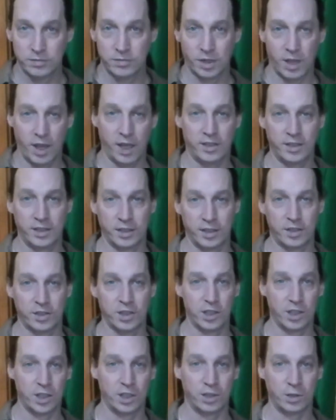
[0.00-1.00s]
getting the
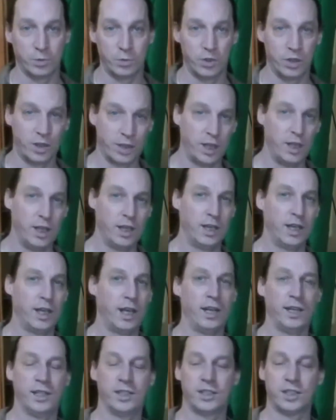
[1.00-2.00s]
circuit to work.
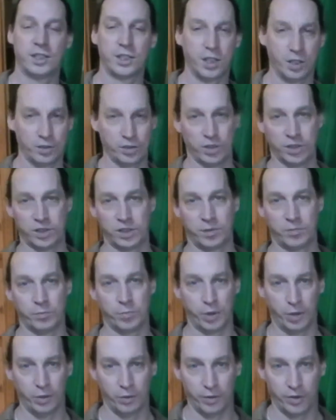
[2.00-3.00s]
And it's such a
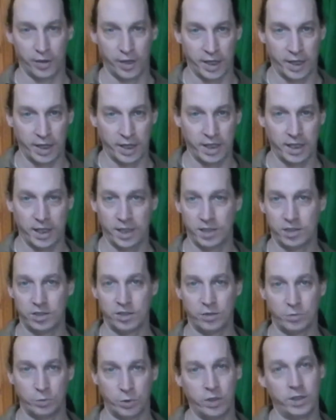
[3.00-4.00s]
simple little thing, it
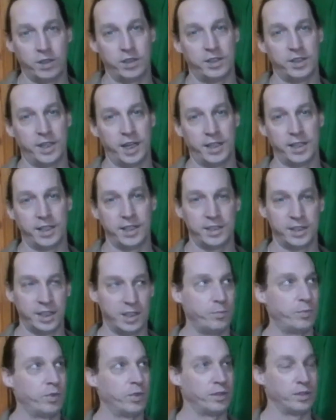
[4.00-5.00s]
should work dead
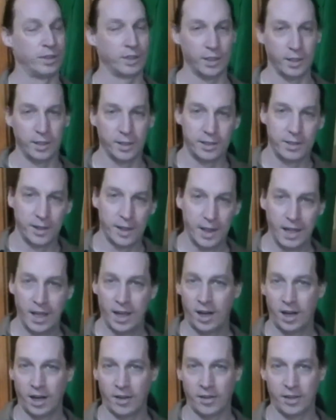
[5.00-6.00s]
easy, but
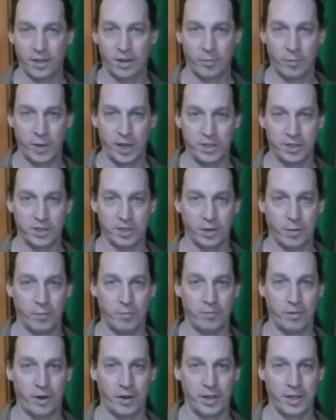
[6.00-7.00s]
I think I've made
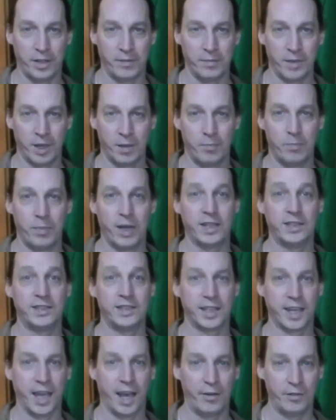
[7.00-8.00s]
some very
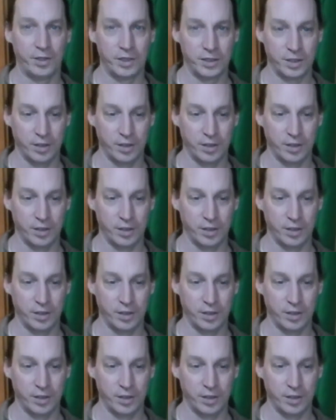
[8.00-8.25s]
basic errors